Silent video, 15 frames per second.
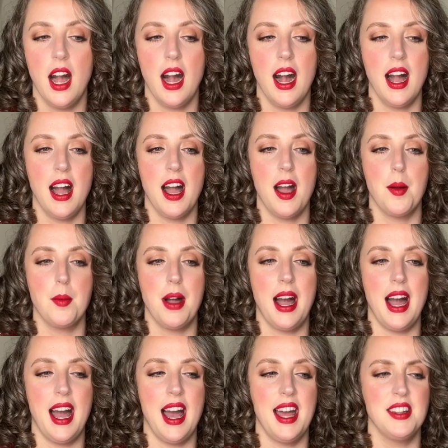um,
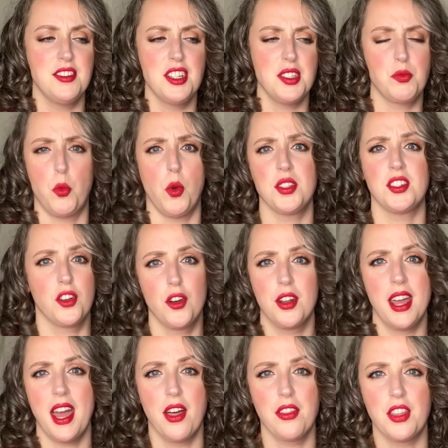and just wasn't on a
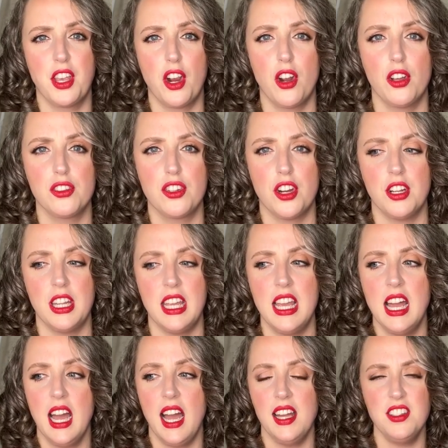healthy curl journey,
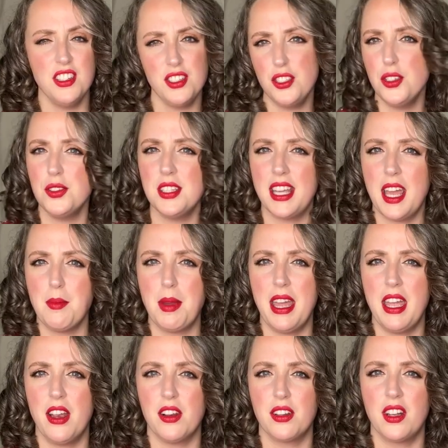I just used to get my
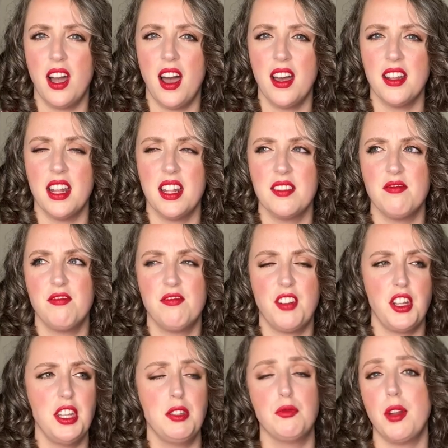hair cut at
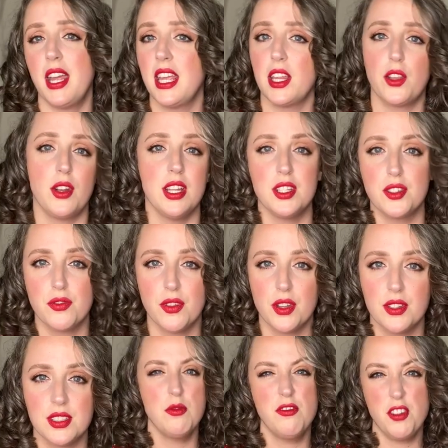fairly regular
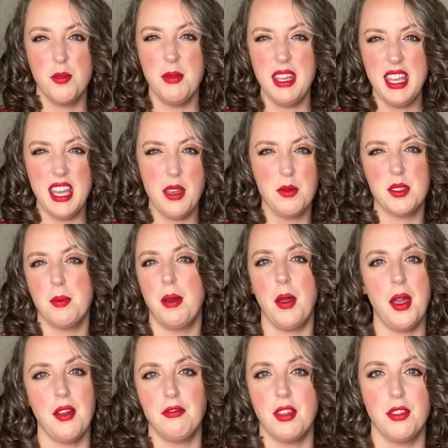intervals. For me, it was about
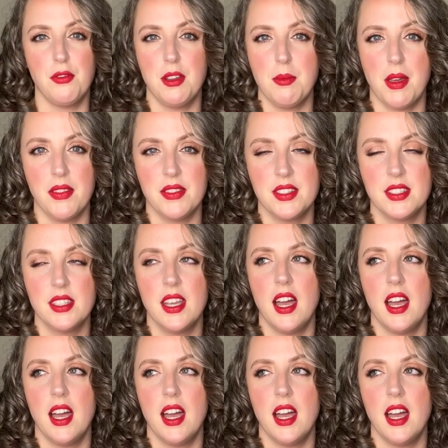every three months.